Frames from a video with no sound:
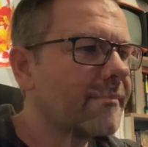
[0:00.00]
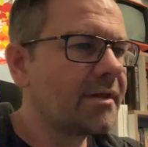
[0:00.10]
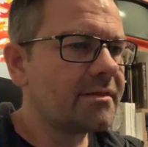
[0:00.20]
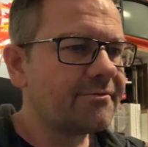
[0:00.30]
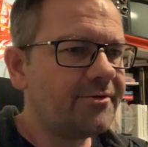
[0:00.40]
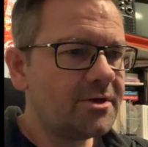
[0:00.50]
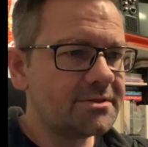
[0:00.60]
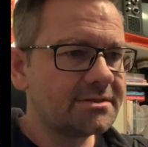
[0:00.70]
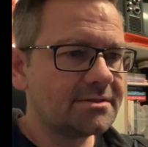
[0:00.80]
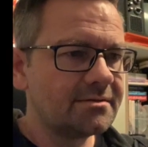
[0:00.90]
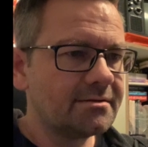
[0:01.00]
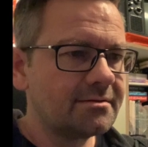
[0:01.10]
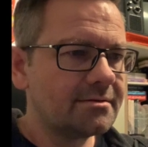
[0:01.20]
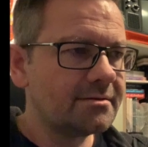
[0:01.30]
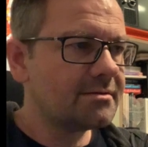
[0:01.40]
The first
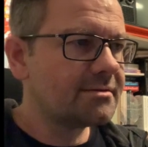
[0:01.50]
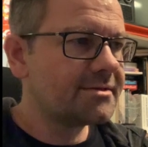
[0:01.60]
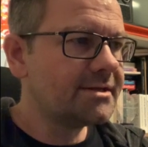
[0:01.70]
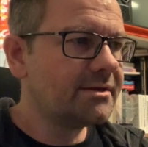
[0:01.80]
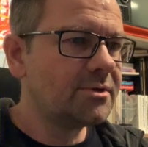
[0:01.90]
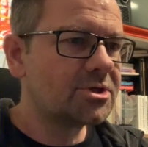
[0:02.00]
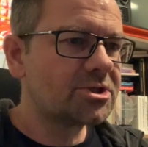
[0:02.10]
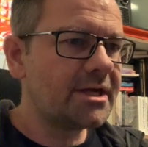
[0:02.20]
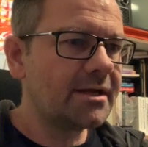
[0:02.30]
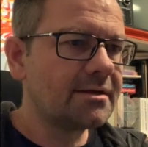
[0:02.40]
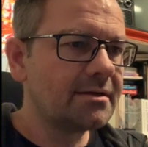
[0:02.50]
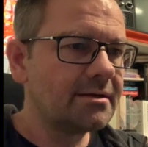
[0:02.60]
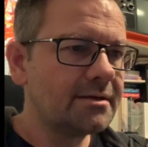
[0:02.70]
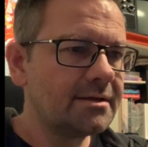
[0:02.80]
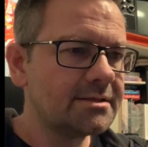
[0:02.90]
thing we check
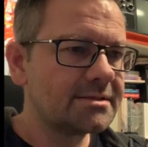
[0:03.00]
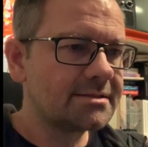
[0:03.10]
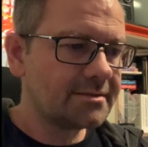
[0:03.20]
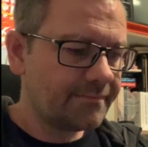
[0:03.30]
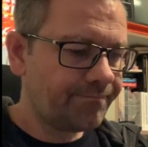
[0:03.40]
is